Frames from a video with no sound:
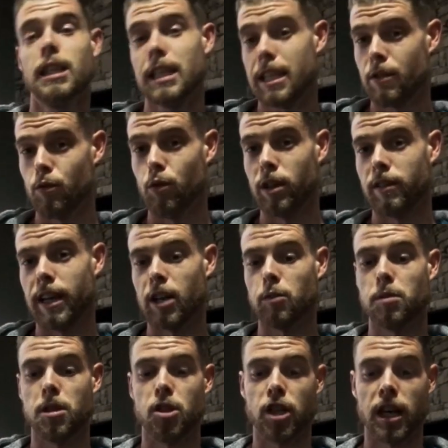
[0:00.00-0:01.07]
It really helps
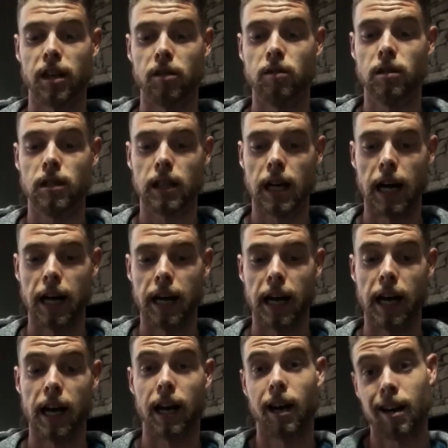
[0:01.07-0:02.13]
the channel. And
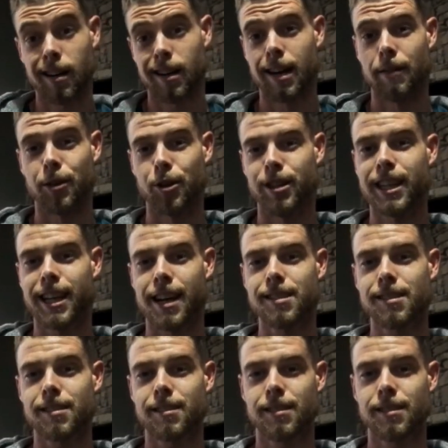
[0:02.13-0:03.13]
have a good day, guys.